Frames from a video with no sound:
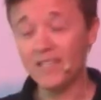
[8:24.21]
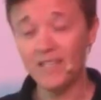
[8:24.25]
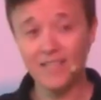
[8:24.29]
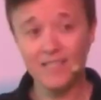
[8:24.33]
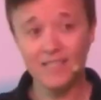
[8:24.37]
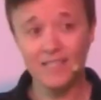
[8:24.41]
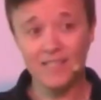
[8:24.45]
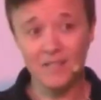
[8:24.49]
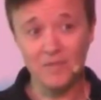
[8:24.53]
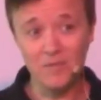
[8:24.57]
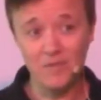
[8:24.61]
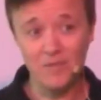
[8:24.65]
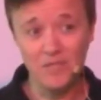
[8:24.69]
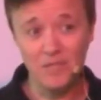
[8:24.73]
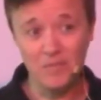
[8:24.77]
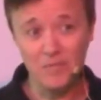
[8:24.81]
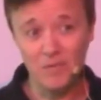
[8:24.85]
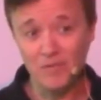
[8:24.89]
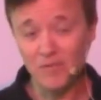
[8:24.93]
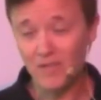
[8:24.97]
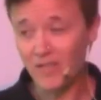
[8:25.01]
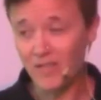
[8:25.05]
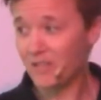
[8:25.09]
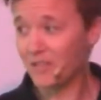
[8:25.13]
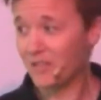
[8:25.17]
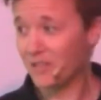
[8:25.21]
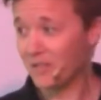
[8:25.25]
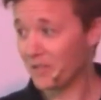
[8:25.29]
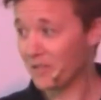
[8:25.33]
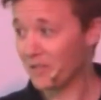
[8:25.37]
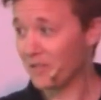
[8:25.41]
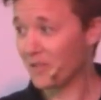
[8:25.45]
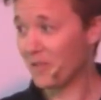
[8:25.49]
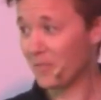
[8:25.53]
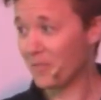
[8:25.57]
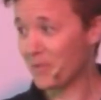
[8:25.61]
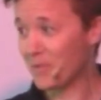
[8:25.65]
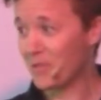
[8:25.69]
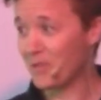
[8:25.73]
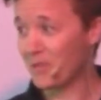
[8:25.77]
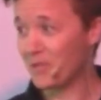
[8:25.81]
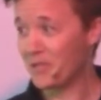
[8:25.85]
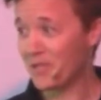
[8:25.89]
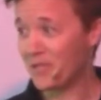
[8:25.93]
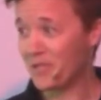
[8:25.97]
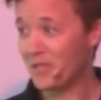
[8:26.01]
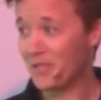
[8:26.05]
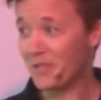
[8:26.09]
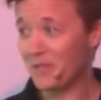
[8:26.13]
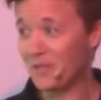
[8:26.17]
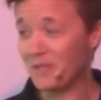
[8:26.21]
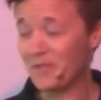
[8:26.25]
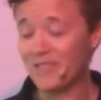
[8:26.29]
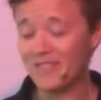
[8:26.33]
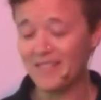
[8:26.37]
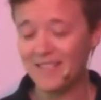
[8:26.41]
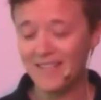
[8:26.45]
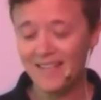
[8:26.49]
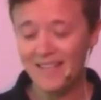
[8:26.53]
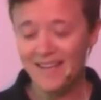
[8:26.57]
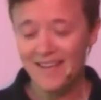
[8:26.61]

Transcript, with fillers: Dusty was the professional, so I'm sure she knows.